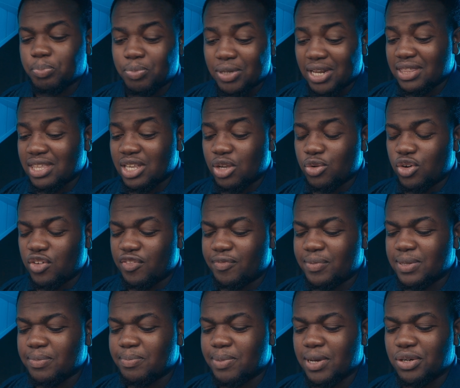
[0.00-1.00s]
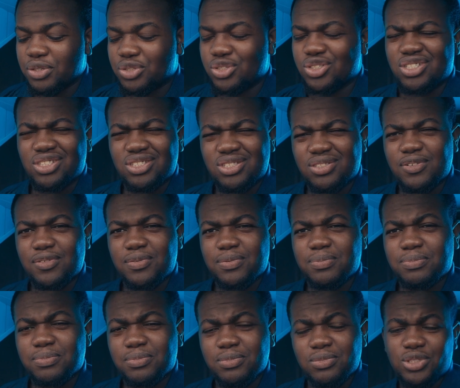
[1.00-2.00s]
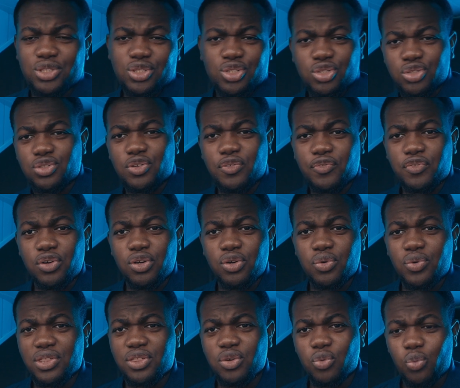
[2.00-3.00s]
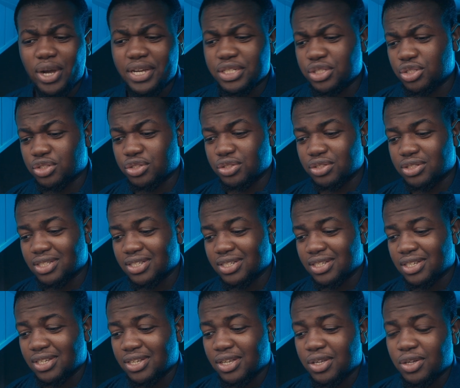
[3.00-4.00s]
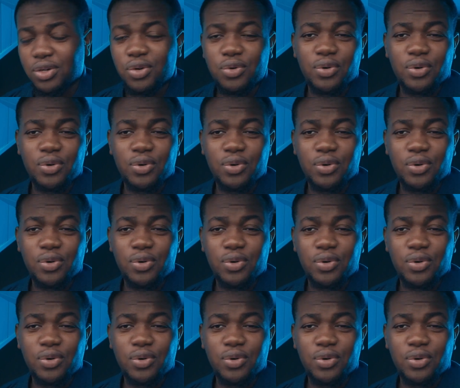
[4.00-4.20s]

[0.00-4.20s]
but I think it would have been better to just shoot the photo with a white shirt. Oh